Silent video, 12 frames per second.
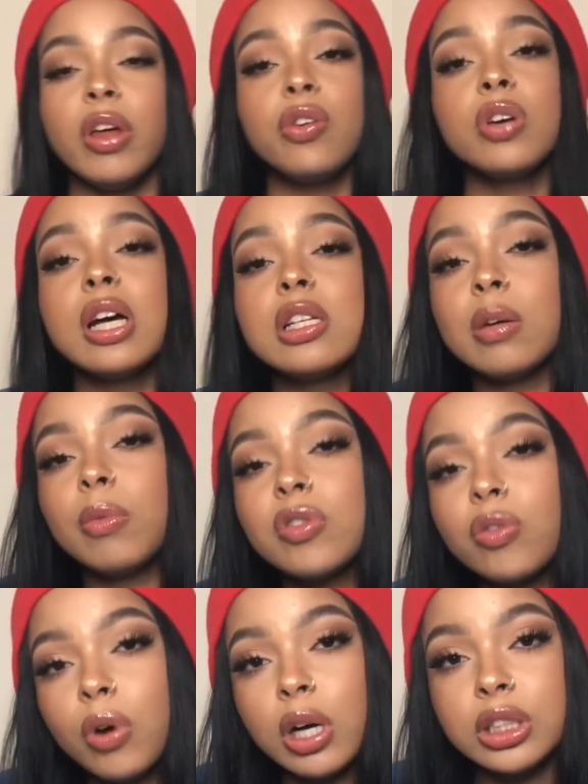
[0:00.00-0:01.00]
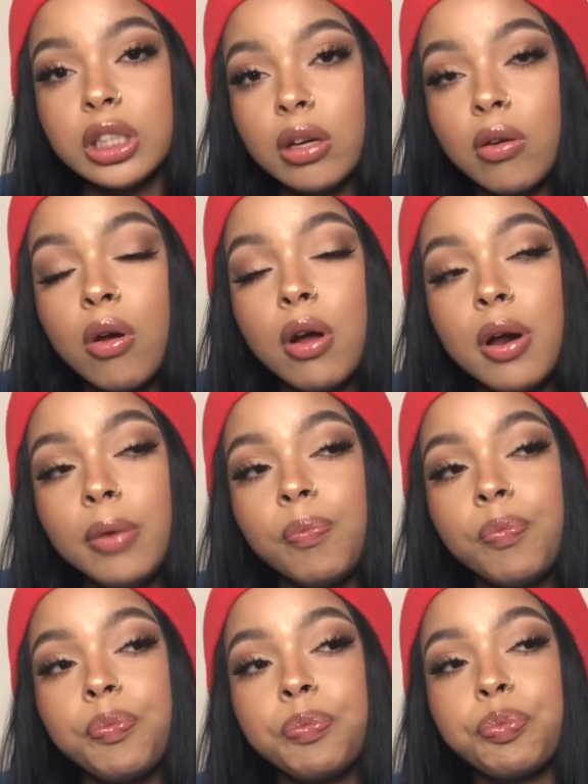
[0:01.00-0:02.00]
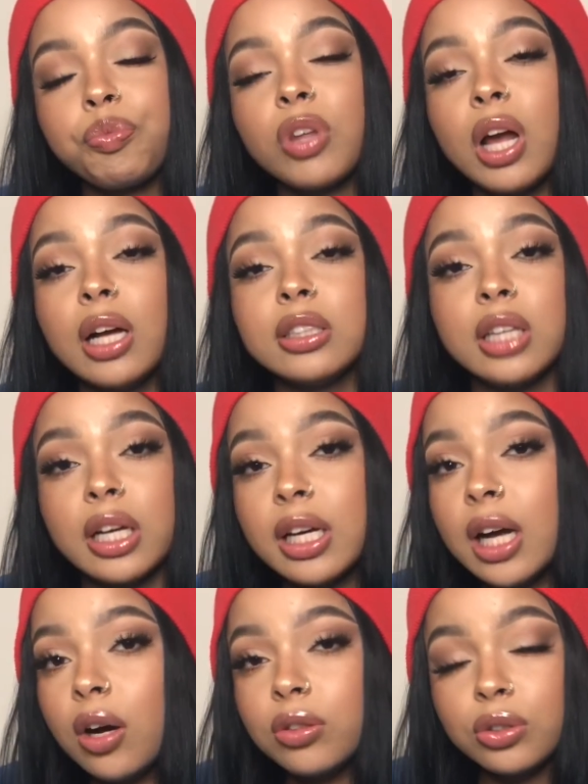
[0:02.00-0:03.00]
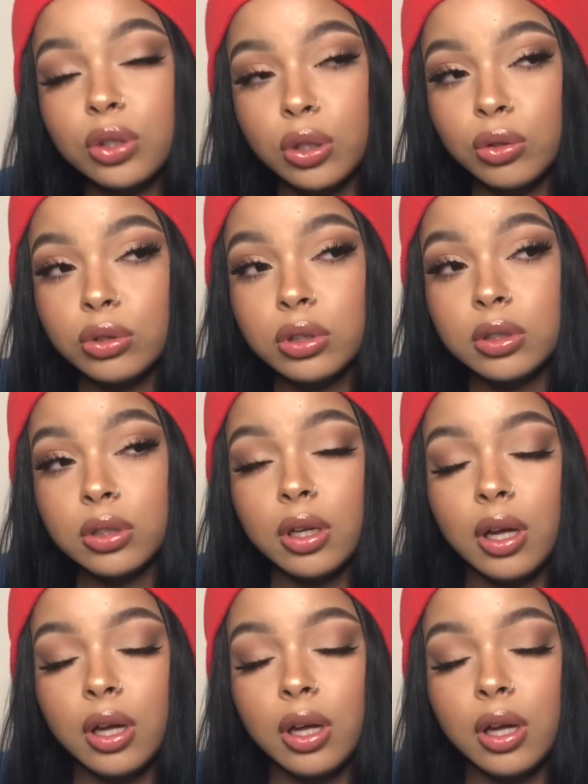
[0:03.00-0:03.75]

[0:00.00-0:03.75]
Thank you guys so much for watching. I suck at outros.